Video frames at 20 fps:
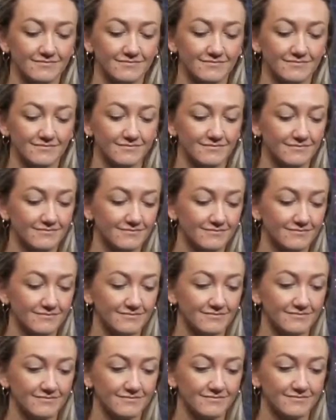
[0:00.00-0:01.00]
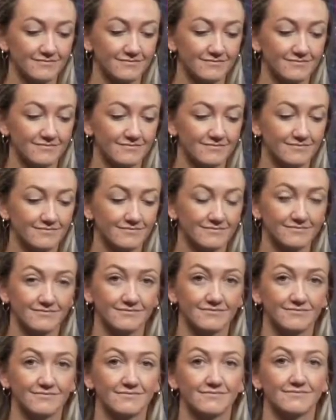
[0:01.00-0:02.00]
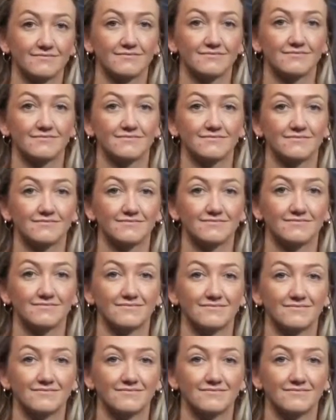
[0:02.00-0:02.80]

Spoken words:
No words are spoken by the person on screen.